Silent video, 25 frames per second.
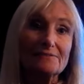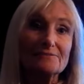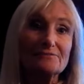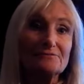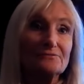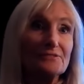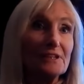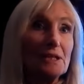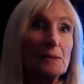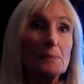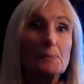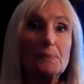
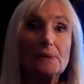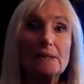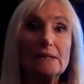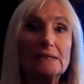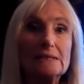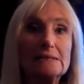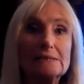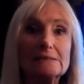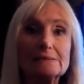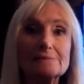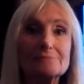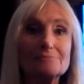
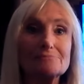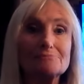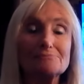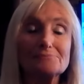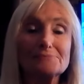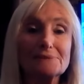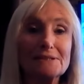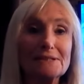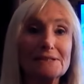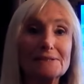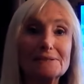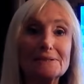Philippines,
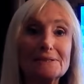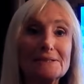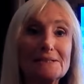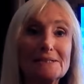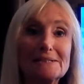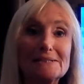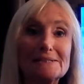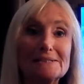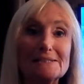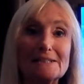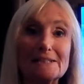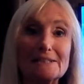
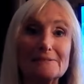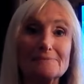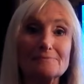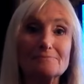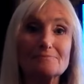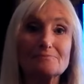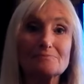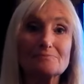Indonesia.